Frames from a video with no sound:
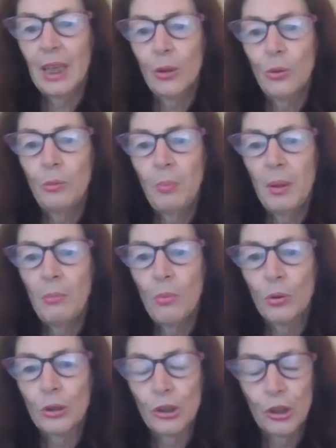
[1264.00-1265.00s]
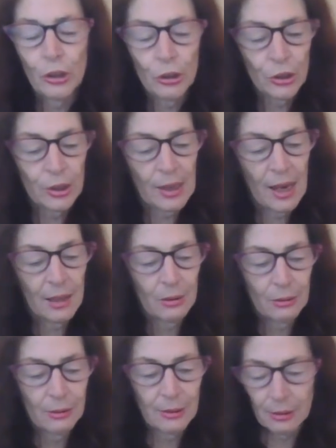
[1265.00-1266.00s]
could be more church
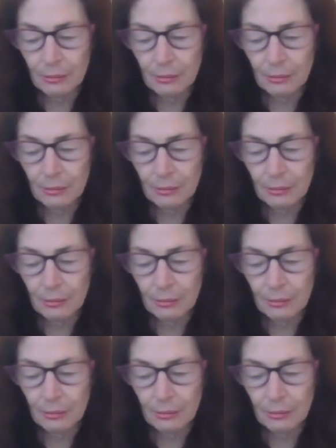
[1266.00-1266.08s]
scandals.